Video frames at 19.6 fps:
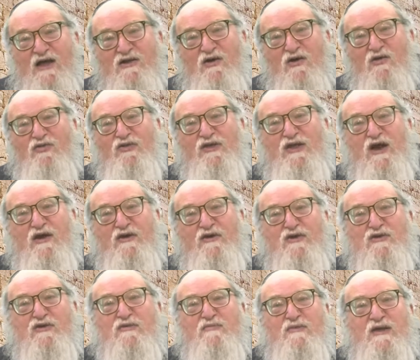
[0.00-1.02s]
not only are
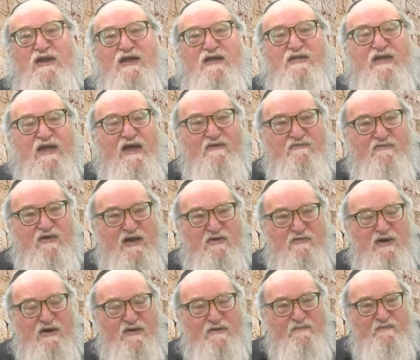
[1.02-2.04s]
you committing the
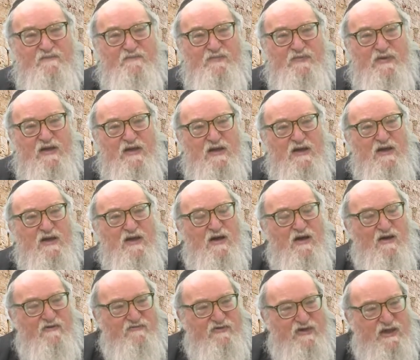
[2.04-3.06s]
Aveira
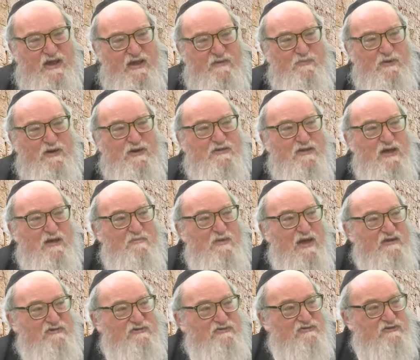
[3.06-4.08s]
of keeping them
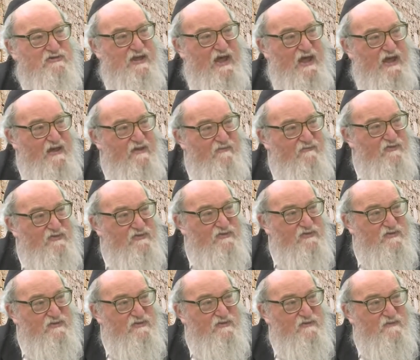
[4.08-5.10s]
as
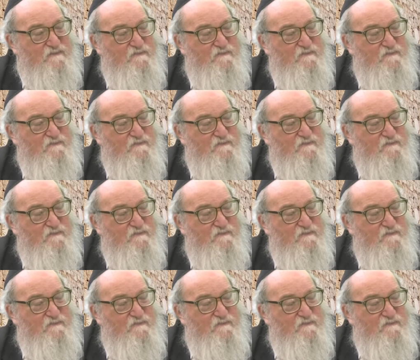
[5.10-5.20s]
slaves,